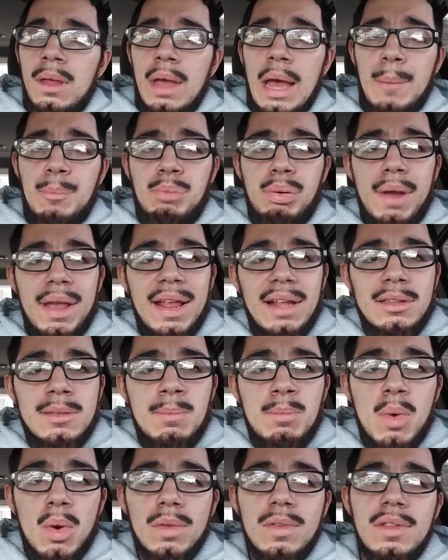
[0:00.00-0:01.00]
I pray that the
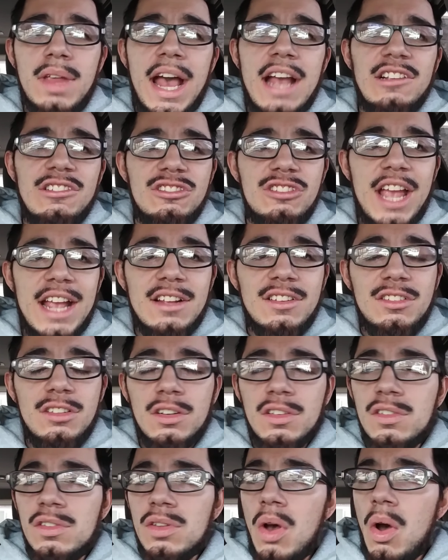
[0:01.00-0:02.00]
Most shakes
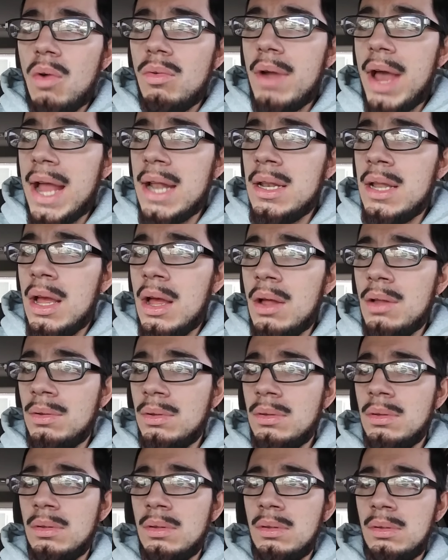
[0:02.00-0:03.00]
your soul right now,
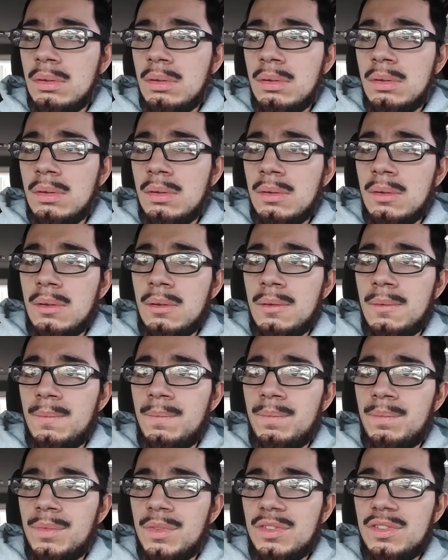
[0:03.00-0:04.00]

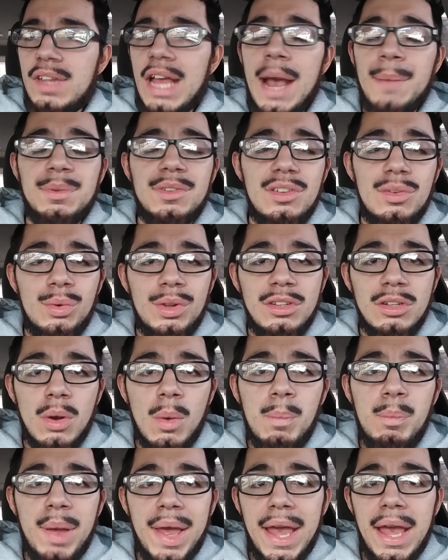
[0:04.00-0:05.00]
stops you in
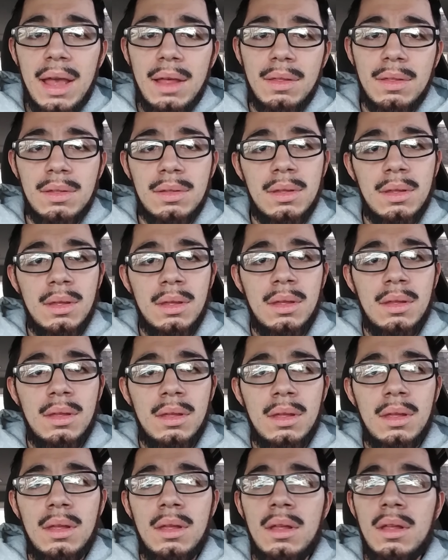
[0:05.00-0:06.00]
your path,
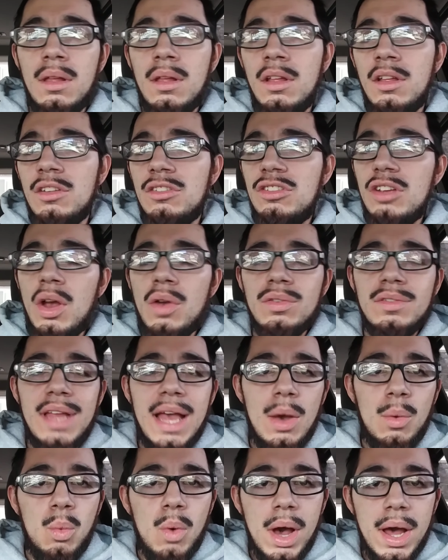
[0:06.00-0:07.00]
shows
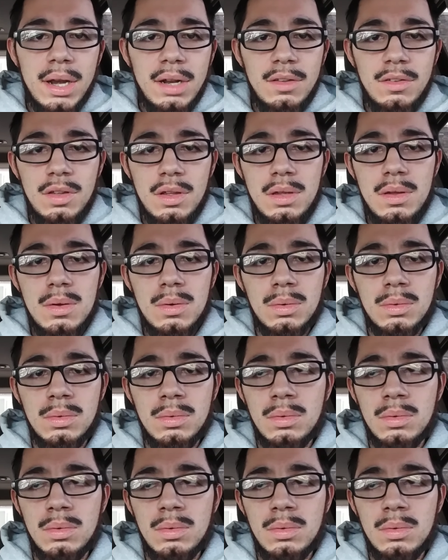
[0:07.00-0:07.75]
that water to you.